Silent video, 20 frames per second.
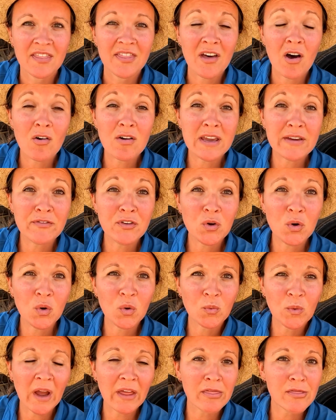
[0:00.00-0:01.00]
They'll give you
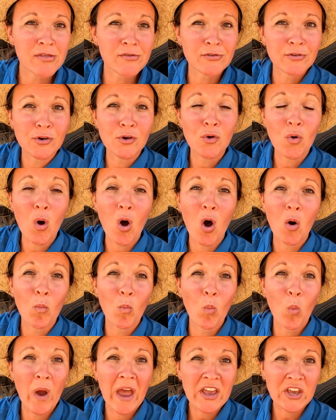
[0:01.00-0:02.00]
a run through
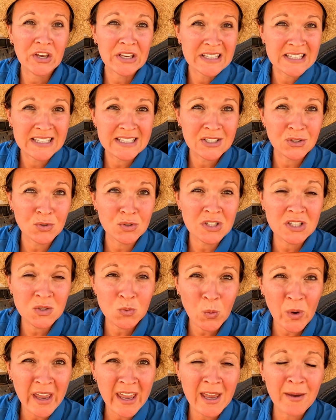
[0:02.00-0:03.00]
on where you can still
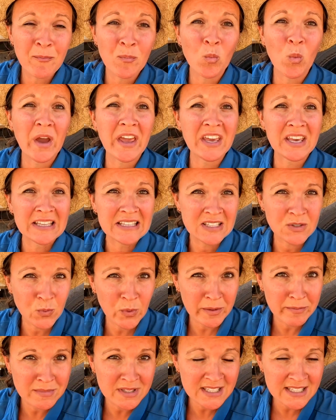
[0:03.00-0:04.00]
swim, where you can
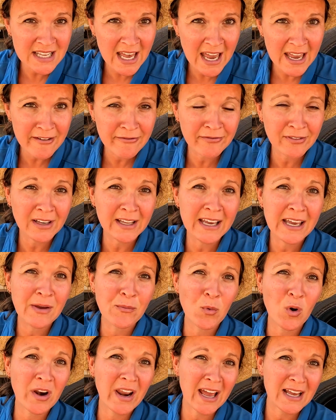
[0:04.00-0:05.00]
swim safely,
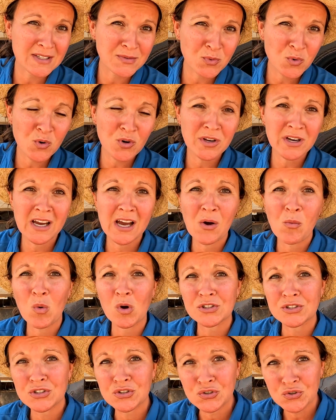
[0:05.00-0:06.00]
what has water,
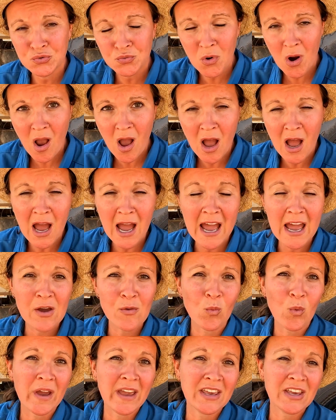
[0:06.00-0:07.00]
what's dry,
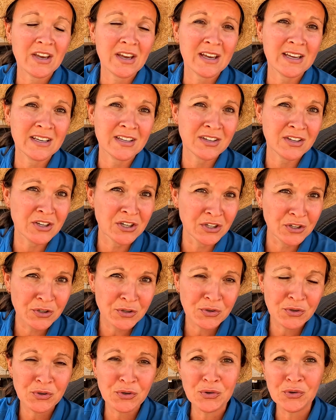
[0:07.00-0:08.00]
where you can
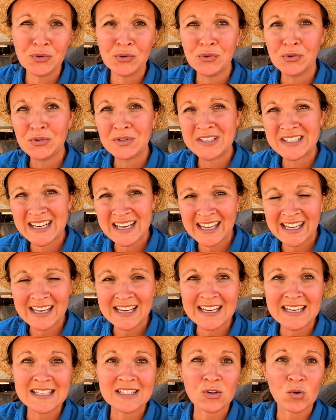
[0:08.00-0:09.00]
canoe,
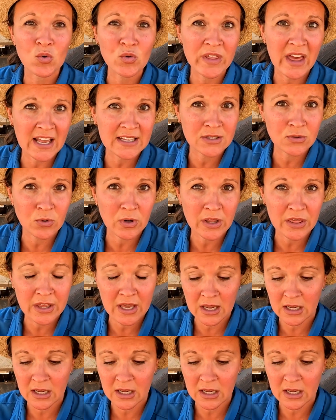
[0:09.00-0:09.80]
dinghies, all that sort of